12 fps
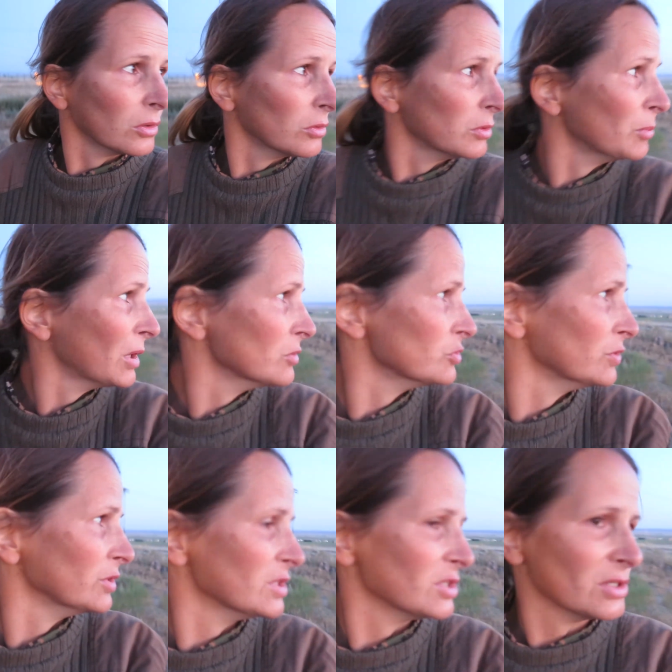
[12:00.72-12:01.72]
You know, the mountains are in
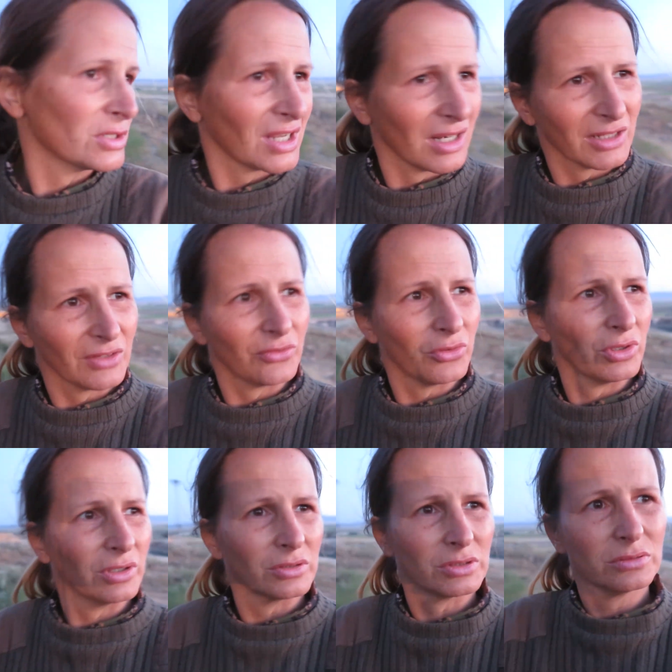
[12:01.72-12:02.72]
the distance, kind of like the
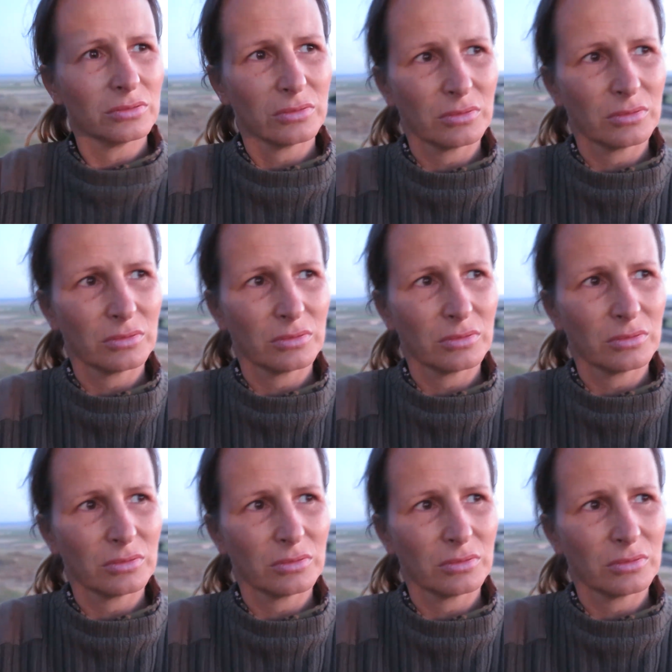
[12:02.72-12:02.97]
foothills.